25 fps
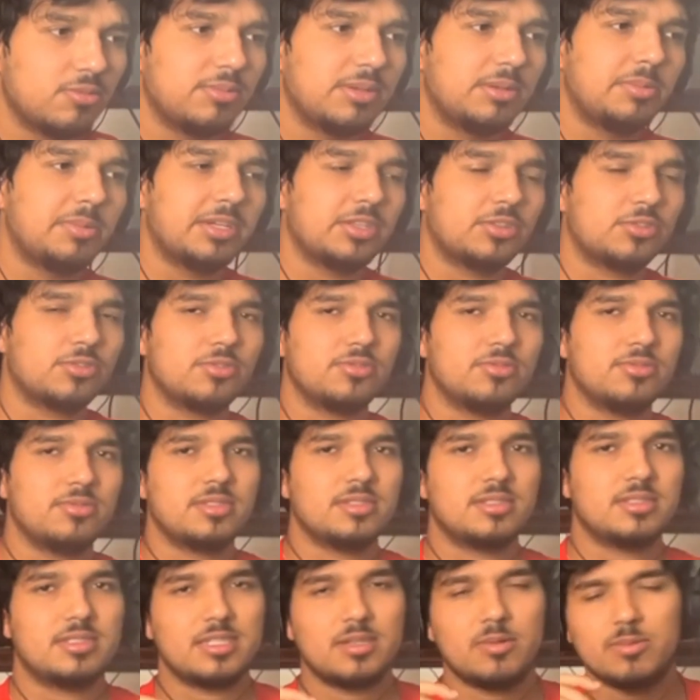we went through,
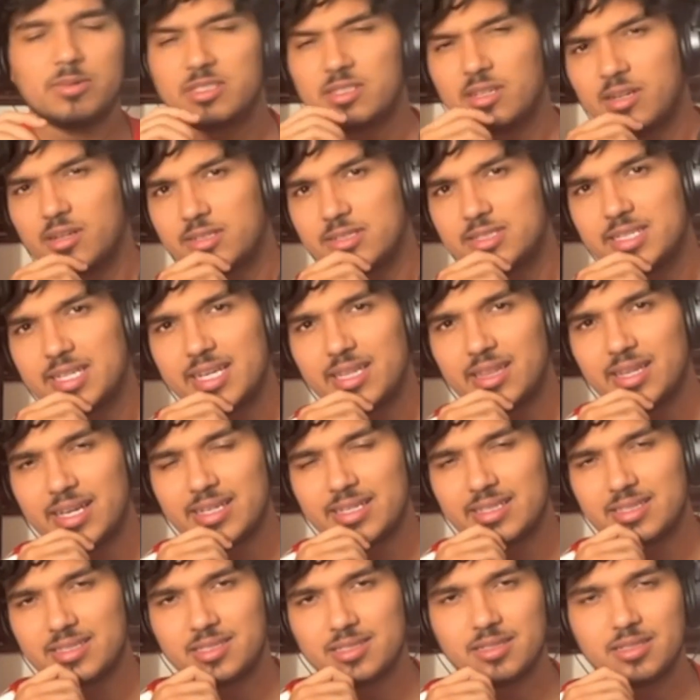seeing what songs they
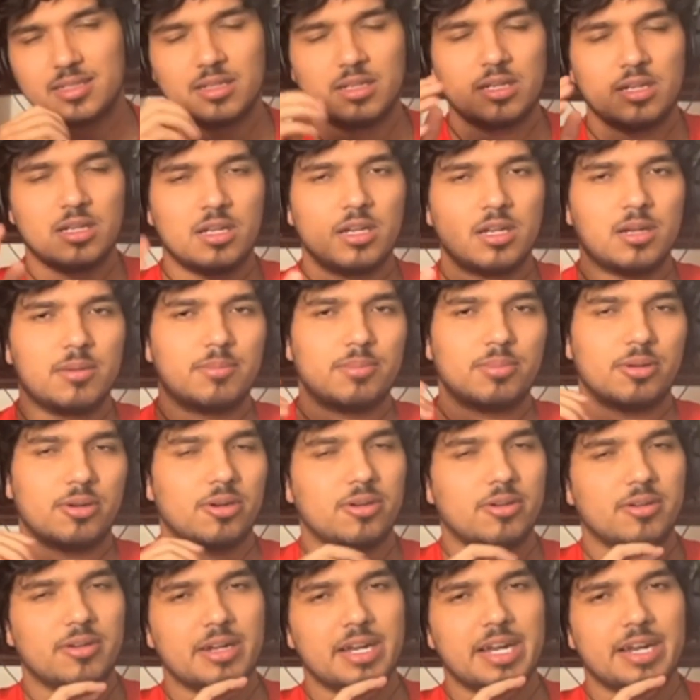liked
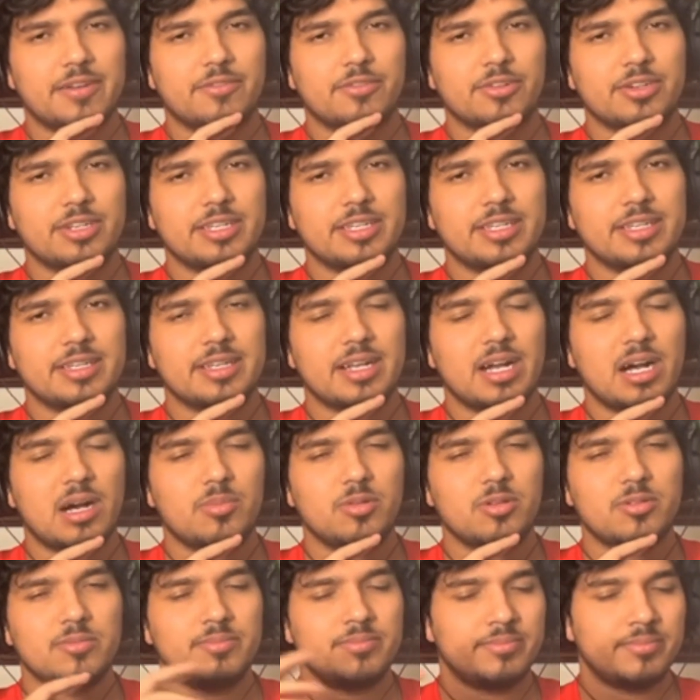per every
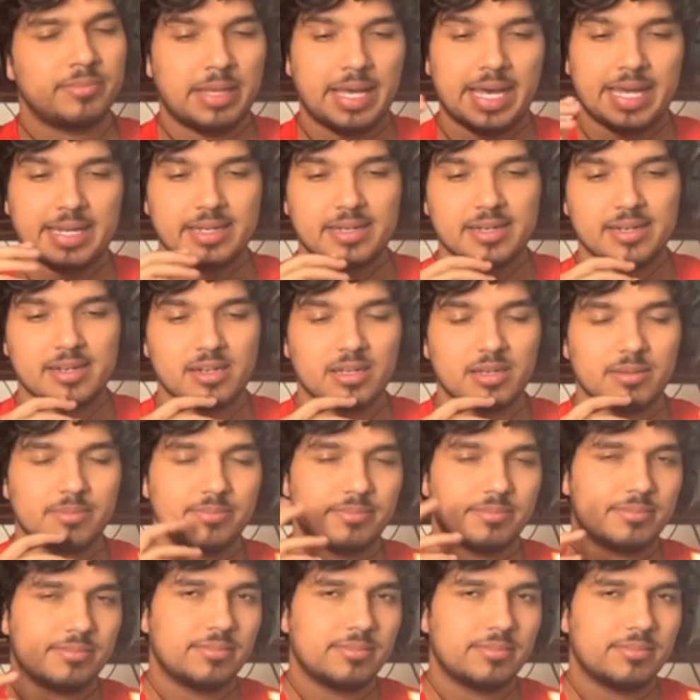album, added it up,